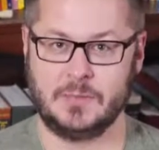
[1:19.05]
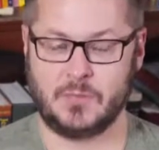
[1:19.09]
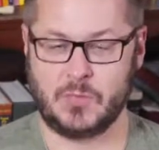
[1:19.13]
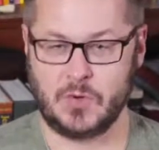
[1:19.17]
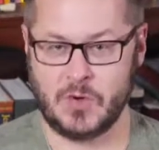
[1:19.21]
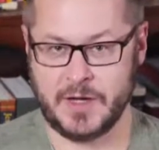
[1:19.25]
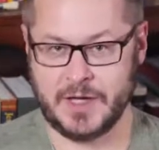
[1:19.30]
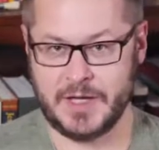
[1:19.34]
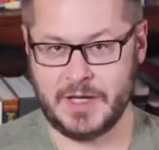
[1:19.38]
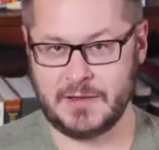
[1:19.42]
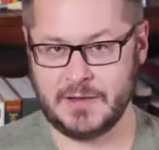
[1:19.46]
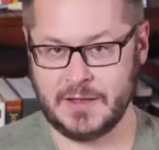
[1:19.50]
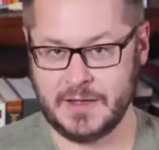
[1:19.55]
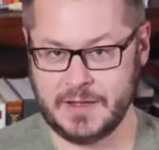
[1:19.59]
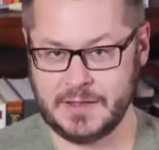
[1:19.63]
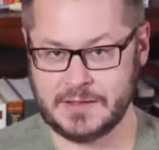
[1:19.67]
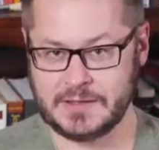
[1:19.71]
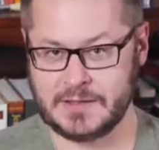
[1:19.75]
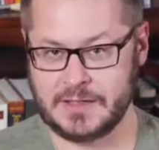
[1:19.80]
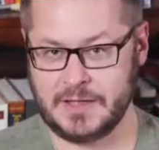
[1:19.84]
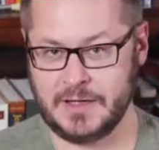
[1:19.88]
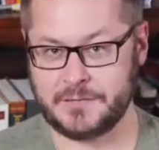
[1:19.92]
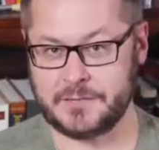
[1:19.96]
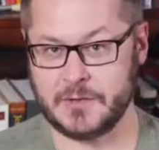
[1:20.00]
Bringing
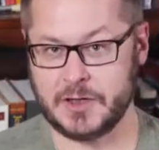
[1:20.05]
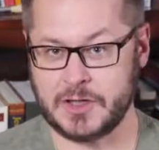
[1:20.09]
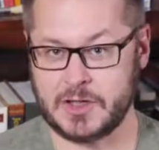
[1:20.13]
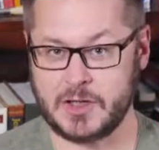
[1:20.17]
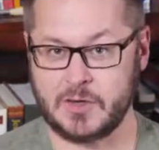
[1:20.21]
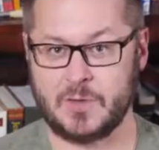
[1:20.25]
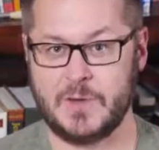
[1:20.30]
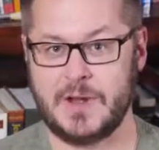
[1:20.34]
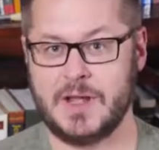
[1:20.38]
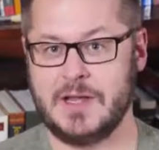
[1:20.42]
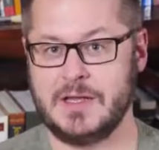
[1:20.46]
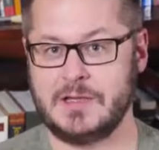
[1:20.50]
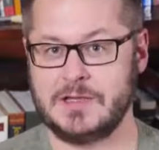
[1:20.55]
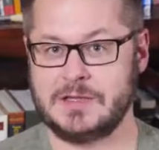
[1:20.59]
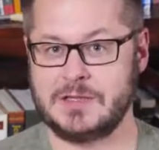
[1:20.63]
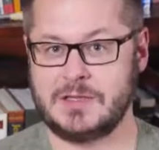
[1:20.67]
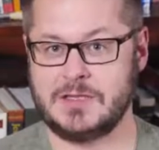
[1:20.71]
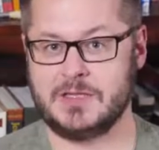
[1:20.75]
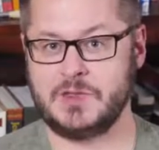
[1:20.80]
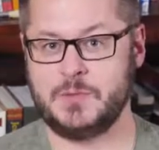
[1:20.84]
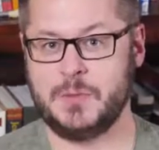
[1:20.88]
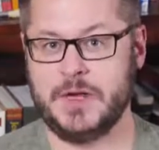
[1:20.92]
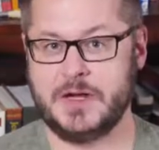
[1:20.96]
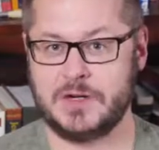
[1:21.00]
these different Qurans
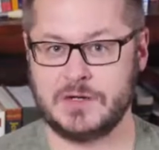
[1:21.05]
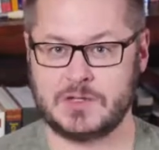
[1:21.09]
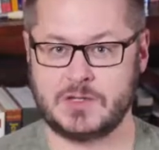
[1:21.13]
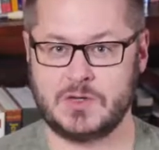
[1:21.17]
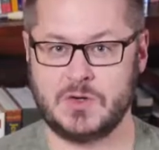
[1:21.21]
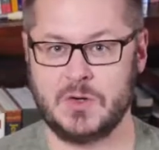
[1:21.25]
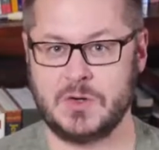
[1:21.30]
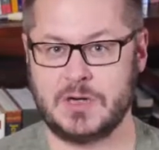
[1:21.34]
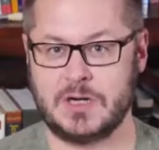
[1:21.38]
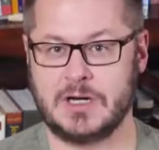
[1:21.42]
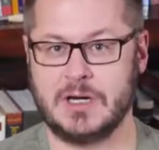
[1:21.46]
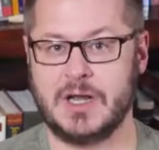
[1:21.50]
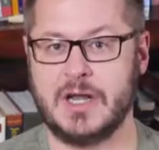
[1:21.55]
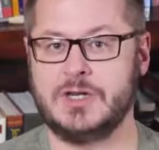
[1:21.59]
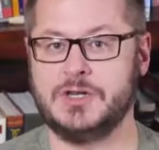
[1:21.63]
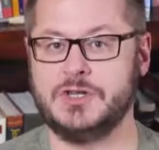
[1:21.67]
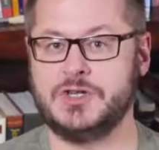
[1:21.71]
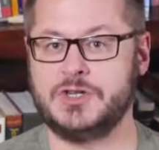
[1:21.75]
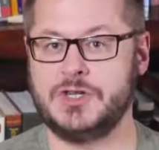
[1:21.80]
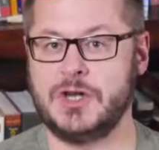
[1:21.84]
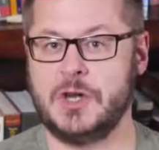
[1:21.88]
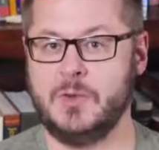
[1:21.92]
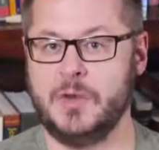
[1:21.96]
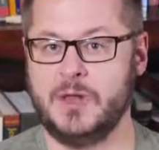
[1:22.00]
to Speaker's Corner and
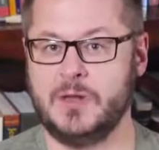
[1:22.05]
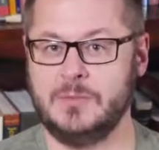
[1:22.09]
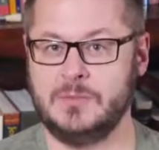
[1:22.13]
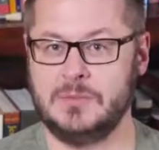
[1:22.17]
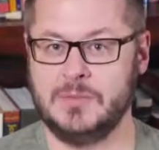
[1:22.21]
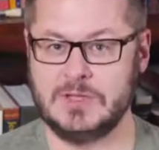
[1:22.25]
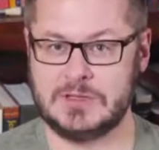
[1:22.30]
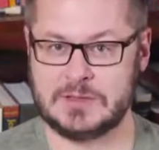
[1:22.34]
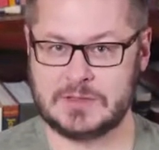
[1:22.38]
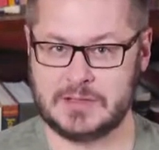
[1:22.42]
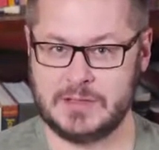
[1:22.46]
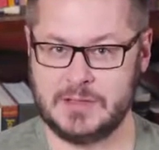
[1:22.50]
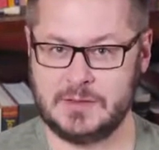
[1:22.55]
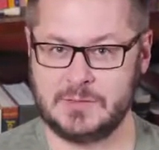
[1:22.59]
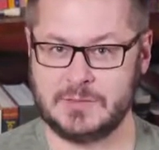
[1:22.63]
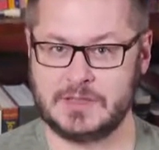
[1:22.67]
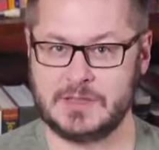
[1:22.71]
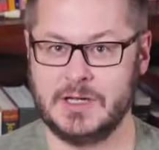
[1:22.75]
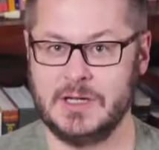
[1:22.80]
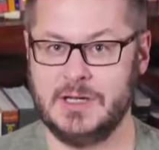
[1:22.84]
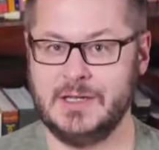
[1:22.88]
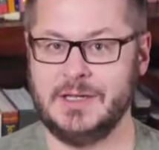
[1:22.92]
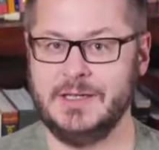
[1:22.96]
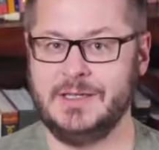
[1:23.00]
showing
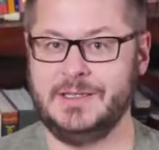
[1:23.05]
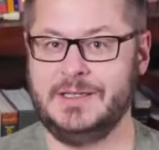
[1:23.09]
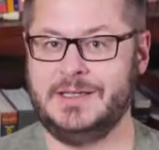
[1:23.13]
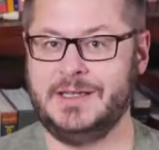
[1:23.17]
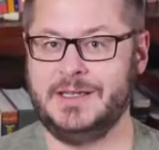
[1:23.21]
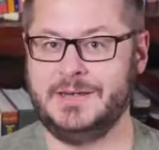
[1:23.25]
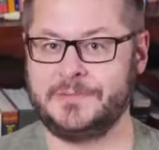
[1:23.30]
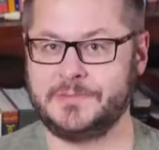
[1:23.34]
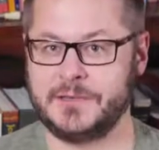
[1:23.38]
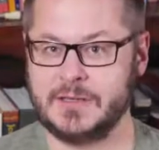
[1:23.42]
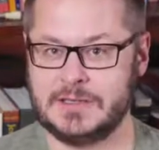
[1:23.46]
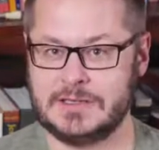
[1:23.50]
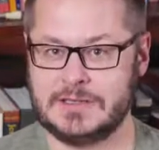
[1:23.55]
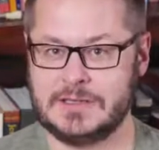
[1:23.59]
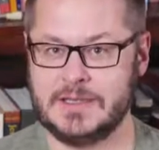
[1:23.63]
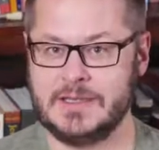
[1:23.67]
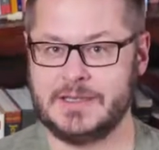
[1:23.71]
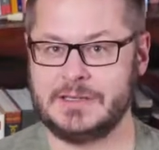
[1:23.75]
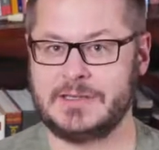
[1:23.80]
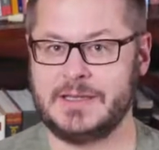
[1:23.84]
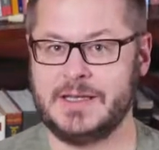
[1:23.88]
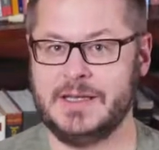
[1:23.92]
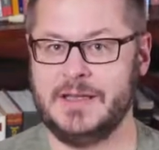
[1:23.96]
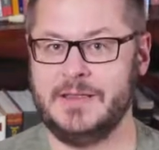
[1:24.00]
Muslims
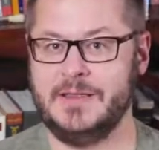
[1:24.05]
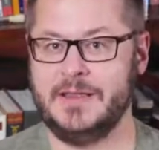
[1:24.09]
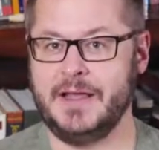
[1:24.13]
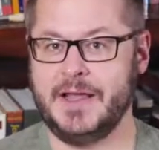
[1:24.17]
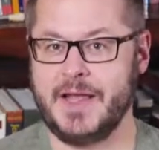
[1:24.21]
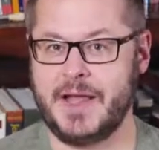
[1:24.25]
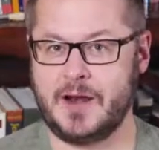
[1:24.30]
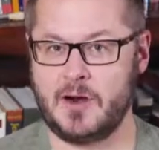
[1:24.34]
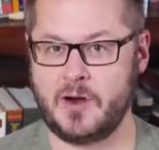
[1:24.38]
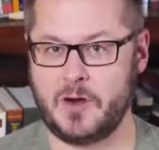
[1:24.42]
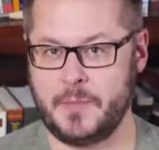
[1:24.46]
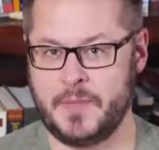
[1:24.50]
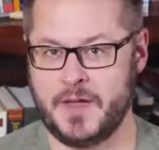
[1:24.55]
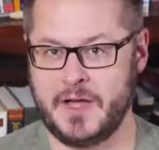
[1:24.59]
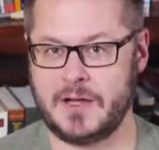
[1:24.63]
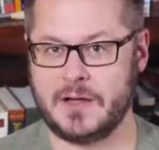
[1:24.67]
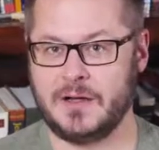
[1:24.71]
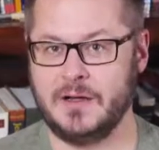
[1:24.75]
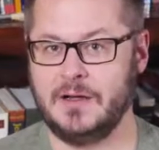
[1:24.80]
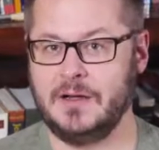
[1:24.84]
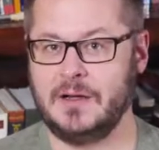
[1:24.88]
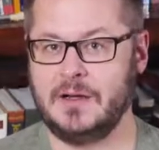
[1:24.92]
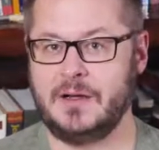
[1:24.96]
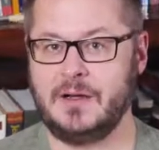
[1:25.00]
differences in the
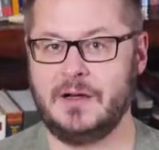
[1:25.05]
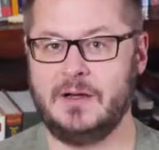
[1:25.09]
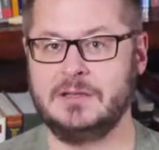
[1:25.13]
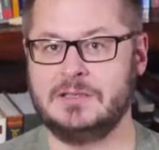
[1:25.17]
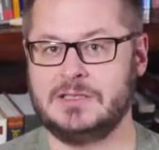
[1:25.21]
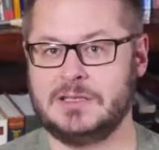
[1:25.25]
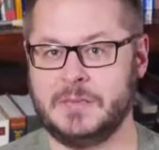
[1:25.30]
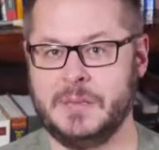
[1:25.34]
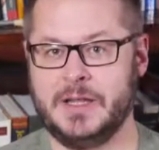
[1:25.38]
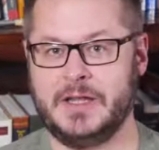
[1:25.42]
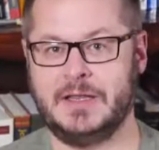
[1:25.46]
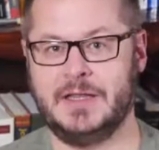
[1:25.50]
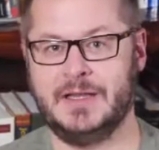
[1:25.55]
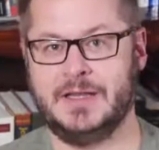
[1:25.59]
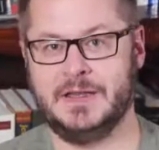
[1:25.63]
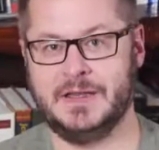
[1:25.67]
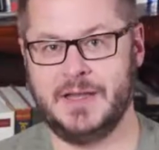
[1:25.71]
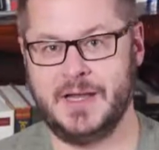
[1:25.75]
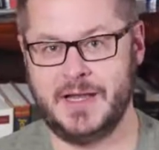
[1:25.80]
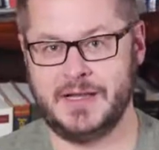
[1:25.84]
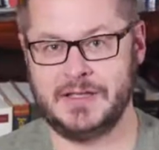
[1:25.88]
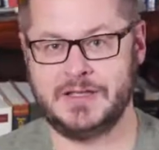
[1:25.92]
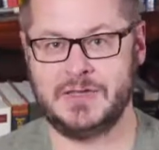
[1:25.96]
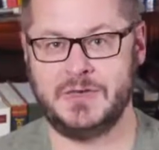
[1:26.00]
Arabic ultimately
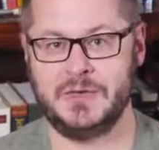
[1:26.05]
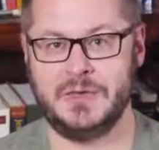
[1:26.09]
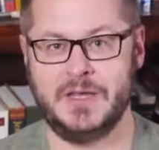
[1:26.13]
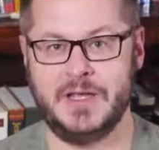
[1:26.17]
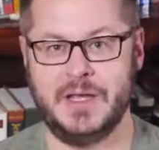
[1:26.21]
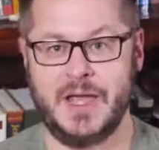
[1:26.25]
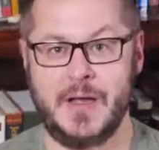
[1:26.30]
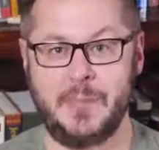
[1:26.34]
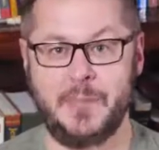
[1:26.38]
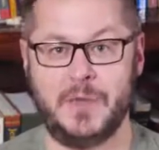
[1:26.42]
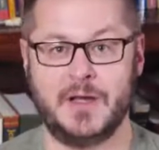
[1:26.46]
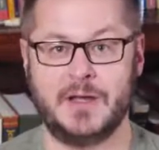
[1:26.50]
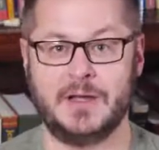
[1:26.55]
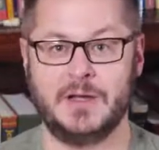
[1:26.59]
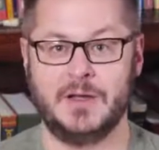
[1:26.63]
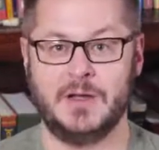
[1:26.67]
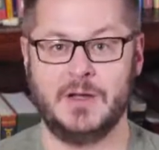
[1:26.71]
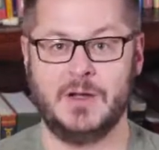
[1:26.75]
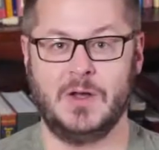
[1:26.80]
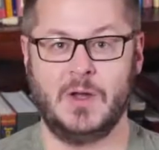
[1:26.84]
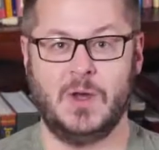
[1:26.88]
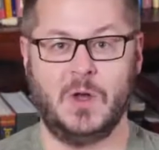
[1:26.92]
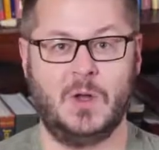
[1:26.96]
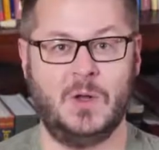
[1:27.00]
led to the epic
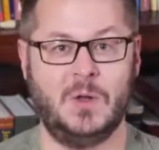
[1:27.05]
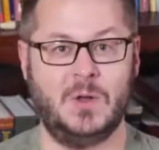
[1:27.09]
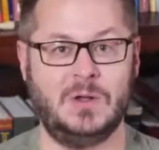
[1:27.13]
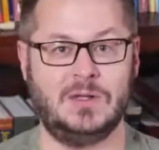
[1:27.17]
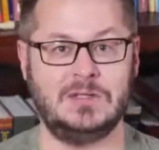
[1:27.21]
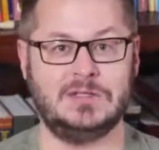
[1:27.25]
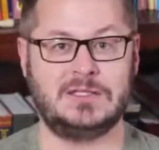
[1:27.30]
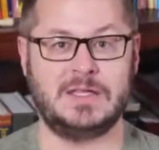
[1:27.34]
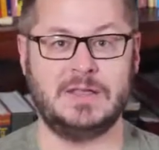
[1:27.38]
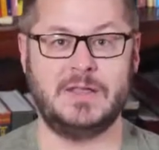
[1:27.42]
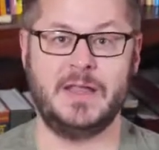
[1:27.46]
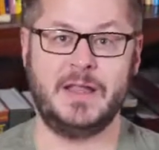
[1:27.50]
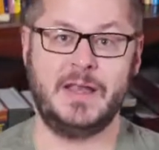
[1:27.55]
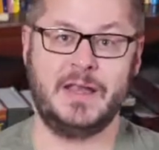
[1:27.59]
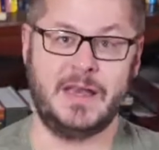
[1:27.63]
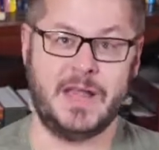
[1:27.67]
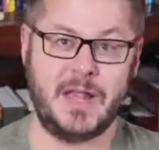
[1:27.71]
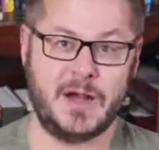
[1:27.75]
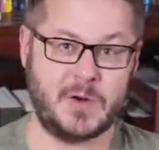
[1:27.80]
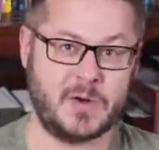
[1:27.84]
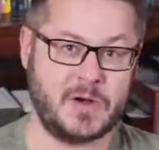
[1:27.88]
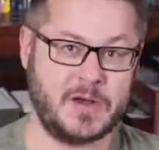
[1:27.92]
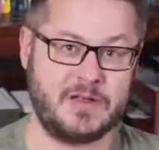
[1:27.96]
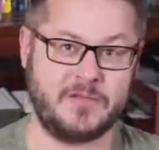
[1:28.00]
Holes in the
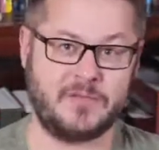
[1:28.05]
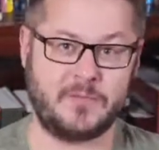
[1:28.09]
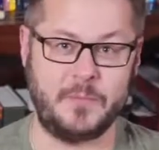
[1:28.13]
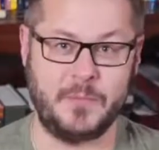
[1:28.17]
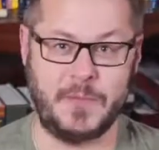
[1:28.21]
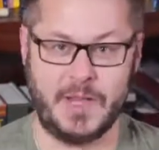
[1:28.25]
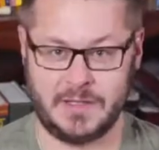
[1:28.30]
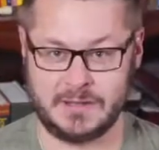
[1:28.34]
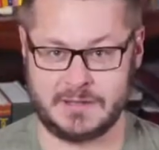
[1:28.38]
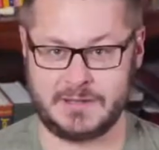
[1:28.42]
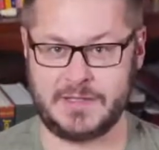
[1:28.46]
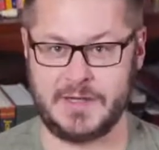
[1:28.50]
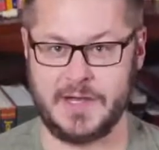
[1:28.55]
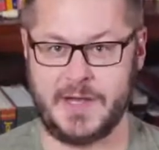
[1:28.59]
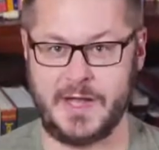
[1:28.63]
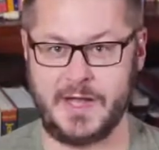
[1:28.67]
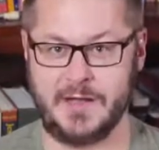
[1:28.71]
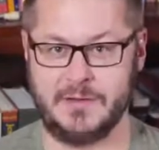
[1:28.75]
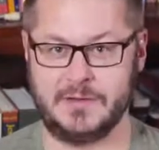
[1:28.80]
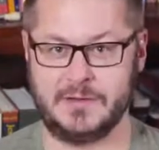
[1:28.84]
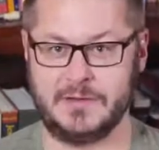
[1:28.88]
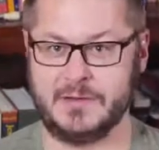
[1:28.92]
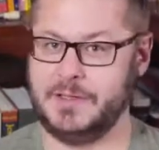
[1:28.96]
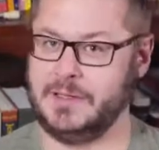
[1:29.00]
Narrative
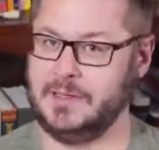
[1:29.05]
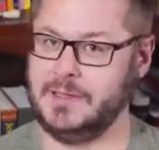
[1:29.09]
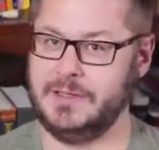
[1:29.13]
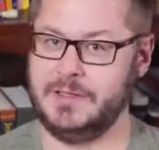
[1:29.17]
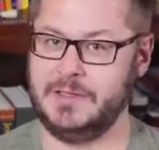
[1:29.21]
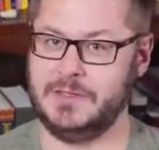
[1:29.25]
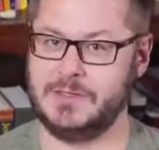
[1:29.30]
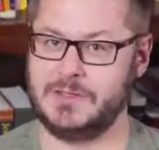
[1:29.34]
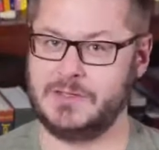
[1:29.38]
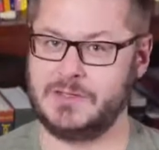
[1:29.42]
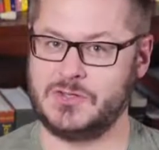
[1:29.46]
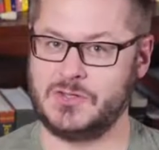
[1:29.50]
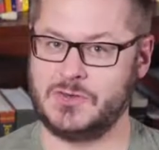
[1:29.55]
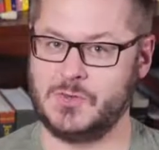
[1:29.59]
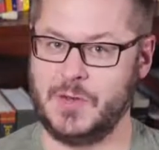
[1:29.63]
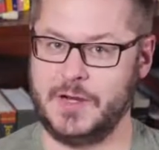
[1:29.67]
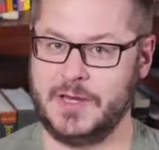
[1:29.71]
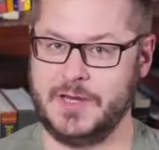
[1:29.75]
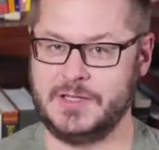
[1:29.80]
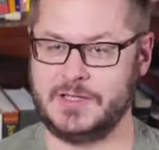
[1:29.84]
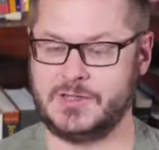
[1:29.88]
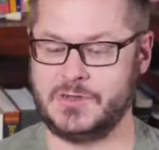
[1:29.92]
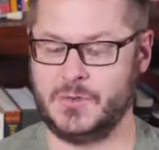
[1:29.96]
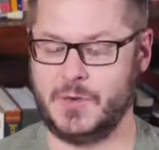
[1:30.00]
meltdown in
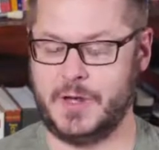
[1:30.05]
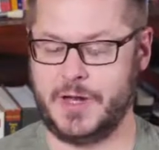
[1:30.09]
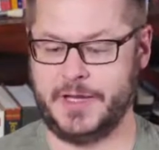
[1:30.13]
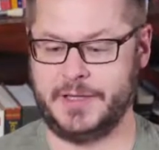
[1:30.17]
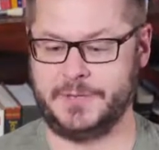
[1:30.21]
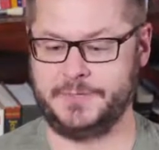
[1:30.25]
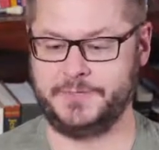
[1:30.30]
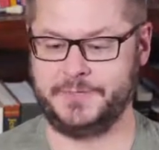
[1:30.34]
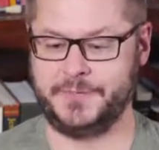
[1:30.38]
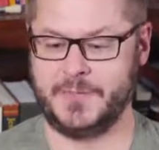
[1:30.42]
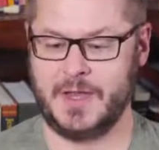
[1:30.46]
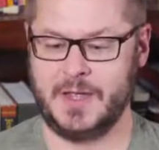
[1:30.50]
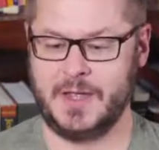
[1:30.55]
2020.